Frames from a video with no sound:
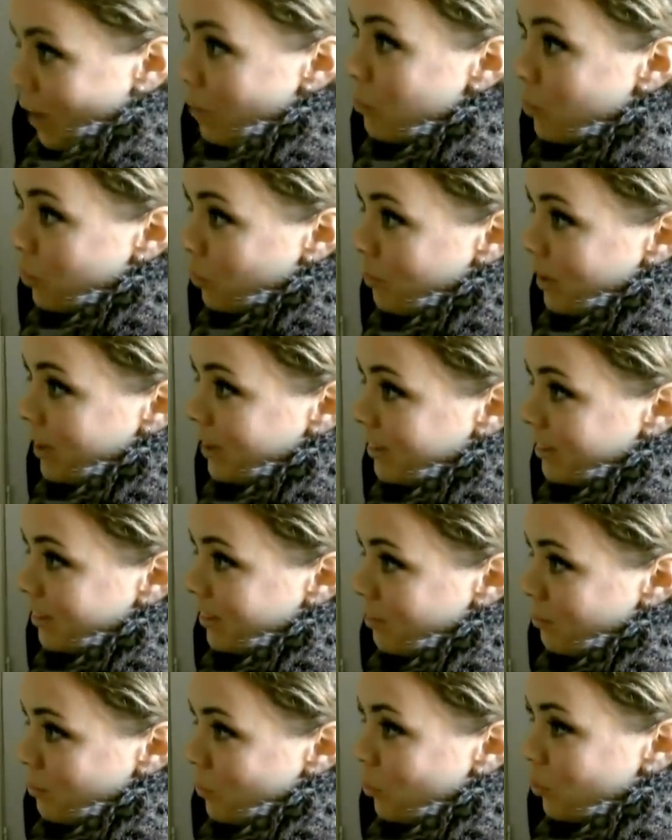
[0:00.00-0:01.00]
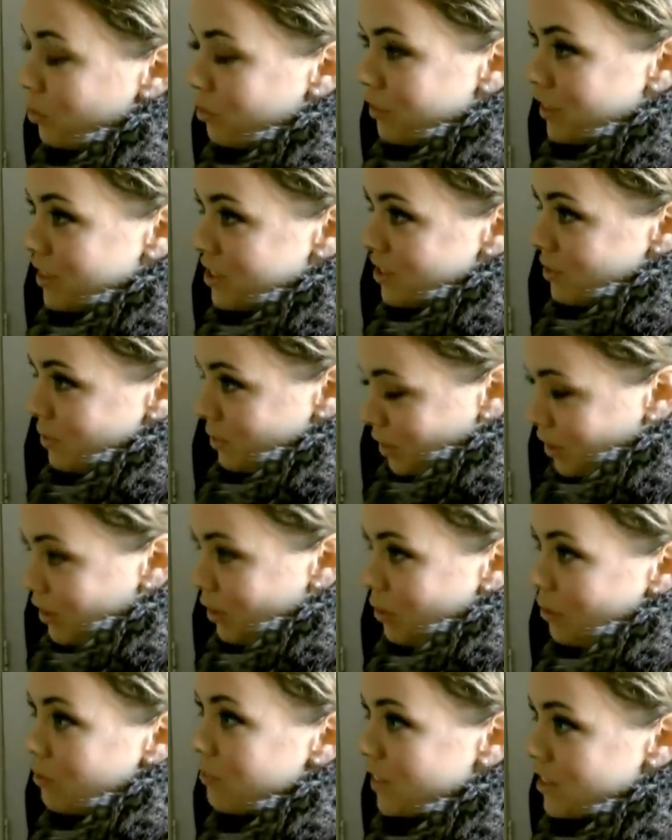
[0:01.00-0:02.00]
will make them more
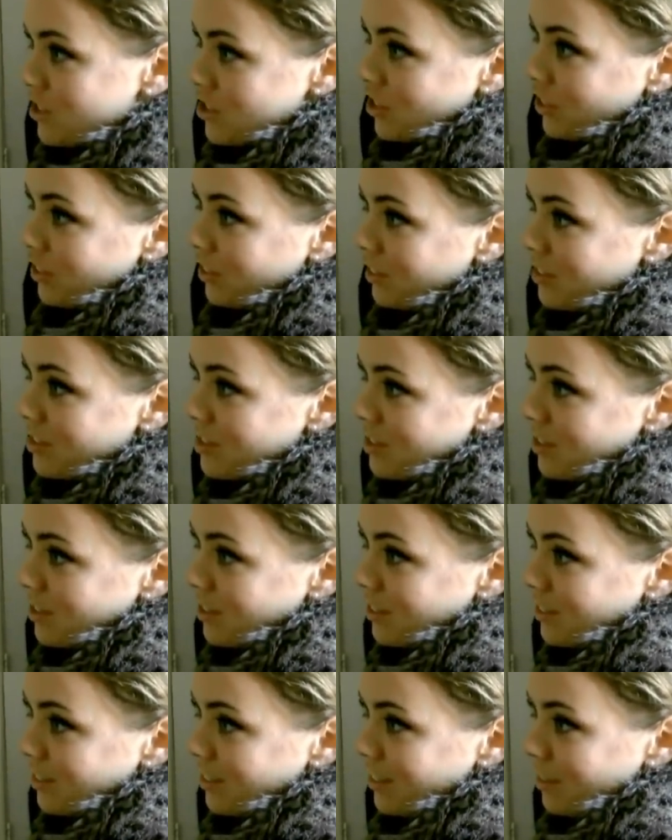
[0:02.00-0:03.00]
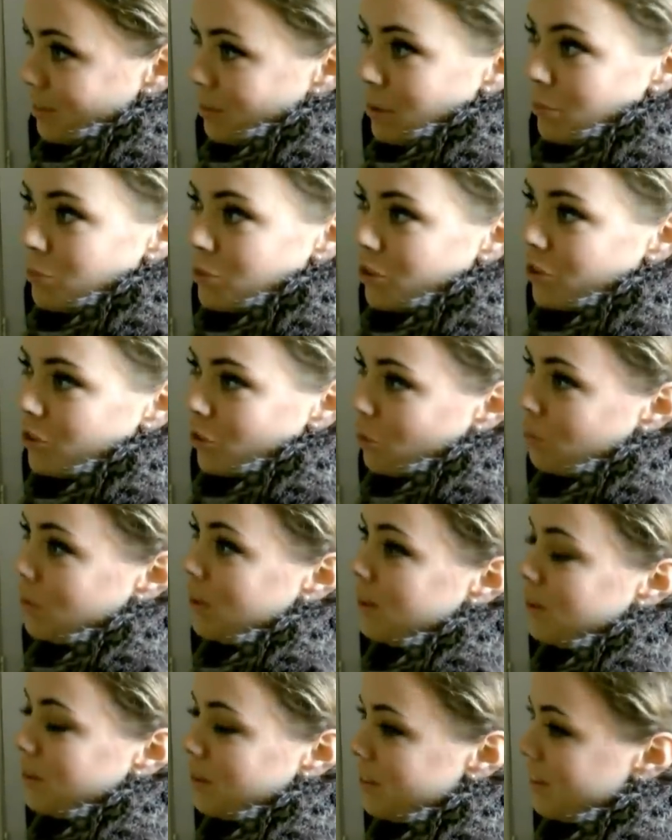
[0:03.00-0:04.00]
efficient, that people don't
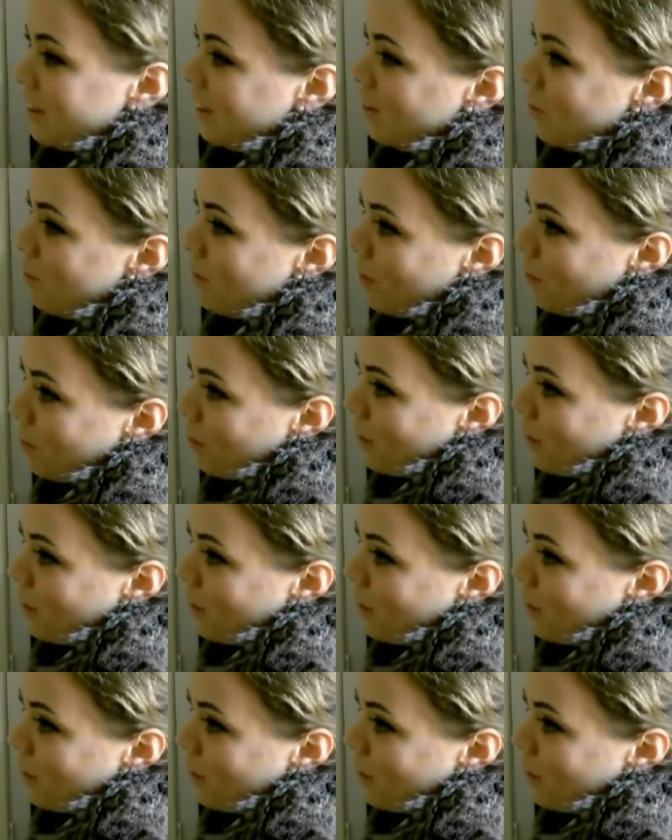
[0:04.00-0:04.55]
normally think about